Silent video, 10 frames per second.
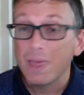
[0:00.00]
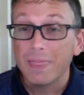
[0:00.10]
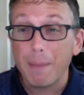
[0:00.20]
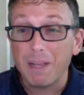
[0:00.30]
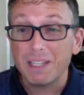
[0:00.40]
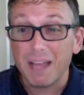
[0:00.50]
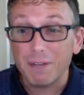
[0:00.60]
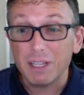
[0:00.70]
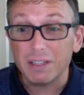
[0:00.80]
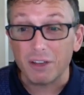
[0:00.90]
That means
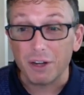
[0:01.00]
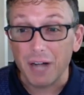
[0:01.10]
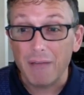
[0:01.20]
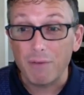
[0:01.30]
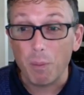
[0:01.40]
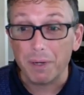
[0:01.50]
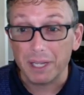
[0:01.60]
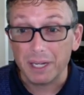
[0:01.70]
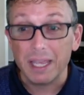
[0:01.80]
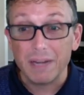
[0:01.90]
I've clicked on it, I've opened
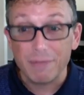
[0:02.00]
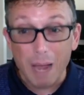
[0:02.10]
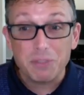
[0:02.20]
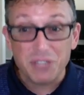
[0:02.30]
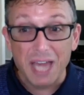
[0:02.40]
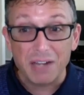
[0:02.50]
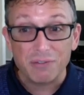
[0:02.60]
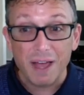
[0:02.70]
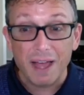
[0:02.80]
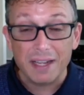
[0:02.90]
it. And if I'm
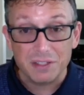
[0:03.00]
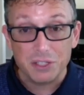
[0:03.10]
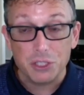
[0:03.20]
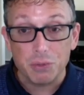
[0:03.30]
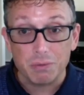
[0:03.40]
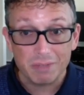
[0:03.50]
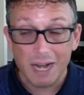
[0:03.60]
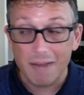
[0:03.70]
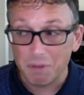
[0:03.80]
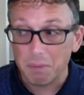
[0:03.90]
satisfied as the student that
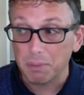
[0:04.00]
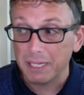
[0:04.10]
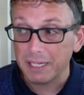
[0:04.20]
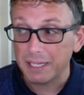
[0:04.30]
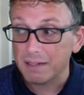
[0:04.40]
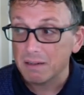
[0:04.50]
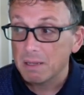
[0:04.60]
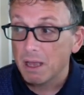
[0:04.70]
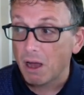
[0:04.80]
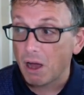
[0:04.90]
I've completed it,
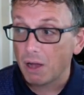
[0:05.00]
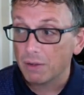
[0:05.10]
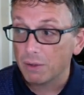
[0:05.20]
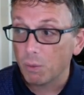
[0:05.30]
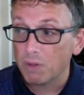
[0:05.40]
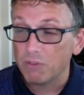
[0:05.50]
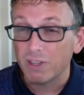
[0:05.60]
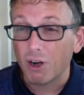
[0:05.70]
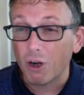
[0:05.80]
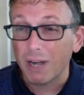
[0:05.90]
on the ones
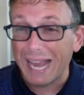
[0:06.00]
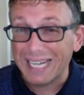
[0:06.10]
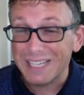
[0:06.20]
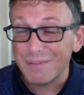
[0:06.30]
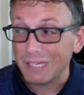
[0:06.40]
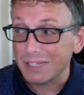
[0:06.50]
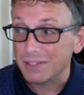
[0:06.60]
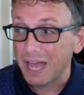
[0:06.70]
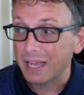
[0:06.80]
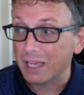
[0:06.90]
that aren't activities,
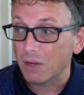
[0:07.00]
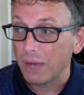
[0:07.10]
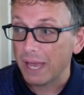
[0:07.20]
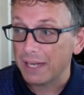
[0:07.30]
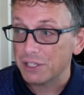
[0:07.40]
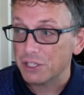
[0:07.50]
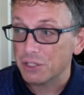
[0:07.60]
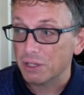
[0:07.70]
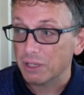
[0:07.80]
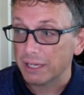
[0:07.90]
I can go ahead and
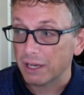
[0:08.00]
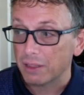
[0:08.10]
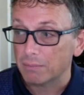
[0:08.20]
just click on them.